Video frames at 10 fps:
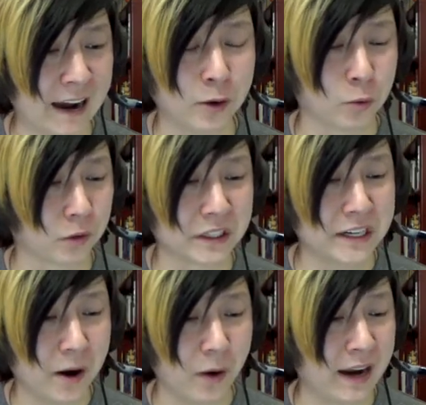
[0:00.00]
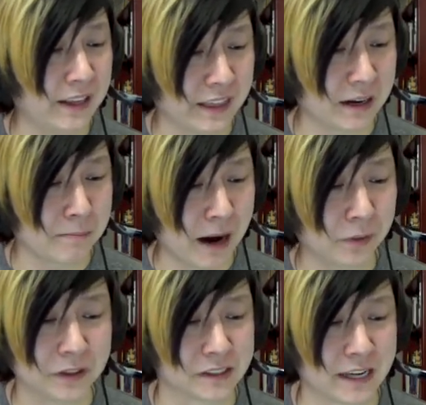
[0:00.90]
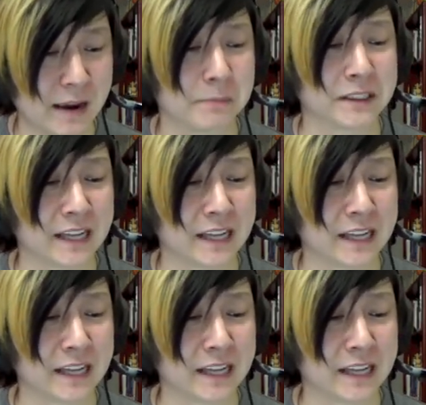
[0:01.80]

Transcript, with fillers: I don't really know anything about this game